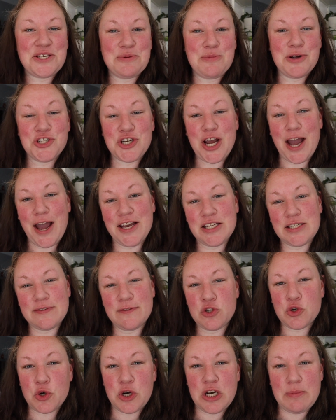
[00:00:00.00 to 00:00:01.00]
so much, guys, for
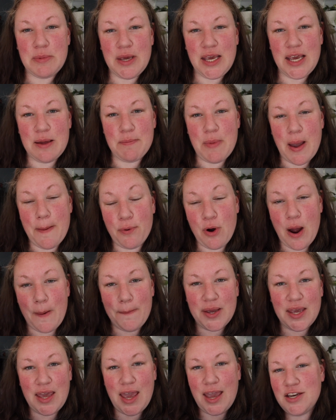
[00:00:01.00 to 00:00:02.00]
joining me in my
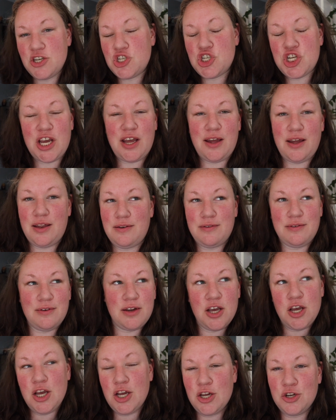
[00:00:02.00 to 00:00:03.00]

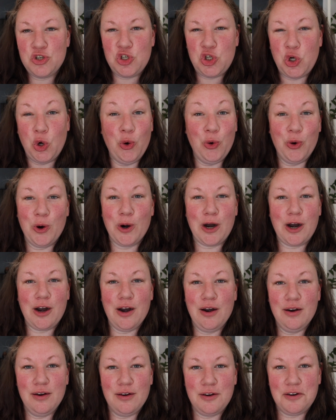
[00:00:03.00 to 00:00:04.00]
propagation
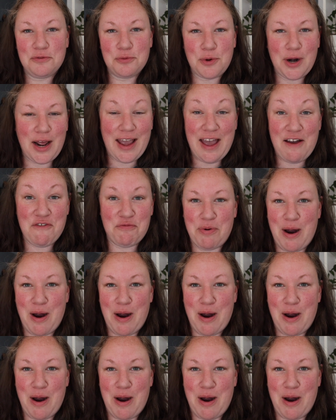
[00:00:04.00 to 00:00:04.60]
tour of what I have